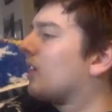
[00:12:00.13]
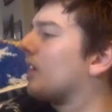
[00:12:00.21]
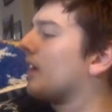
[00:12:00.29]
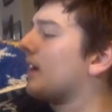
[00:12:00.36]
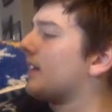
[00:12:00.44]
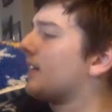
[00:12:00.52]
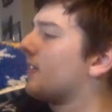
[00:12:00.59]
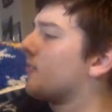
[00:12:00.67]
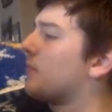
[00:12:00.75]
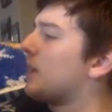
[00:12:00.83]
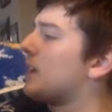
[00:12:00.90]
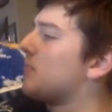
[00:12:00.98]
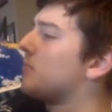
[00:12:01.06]
Lots of
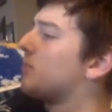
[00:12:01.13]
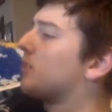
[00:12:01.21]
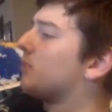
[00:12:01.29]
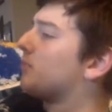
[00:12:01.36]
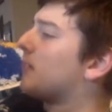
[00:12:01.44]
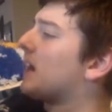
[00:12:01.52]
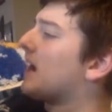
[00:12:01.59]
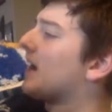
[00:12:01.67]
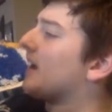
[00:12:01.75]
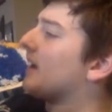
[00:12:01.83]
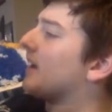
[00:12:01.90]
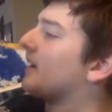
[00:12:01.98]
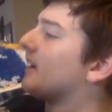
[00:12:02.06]
people
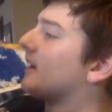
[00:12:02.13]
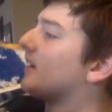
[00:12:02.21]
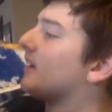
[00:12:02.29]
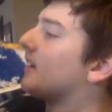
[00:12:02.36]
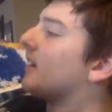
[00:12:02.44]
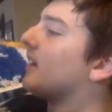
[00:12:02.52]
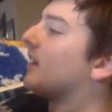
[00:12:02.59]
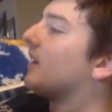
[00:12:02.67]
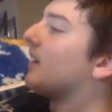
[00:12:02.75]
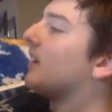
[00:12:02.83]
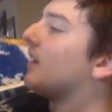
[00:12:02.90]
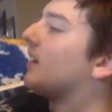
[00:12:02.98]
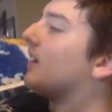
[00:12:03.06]
buying
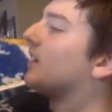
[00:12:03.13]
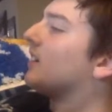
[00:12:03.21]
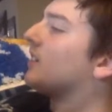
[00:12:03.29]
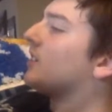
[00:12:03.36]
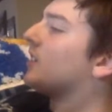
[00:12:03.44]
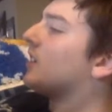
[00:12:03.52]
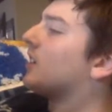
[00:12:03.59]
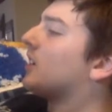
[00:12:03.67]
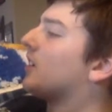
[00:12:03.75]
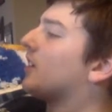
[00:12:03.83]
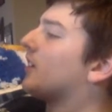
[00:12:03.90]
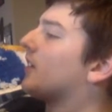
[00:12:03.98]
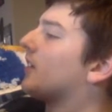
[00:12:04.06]
little
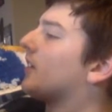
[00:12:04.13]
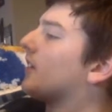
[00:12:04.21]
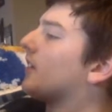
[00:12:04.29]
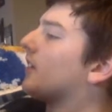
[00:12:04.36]
jars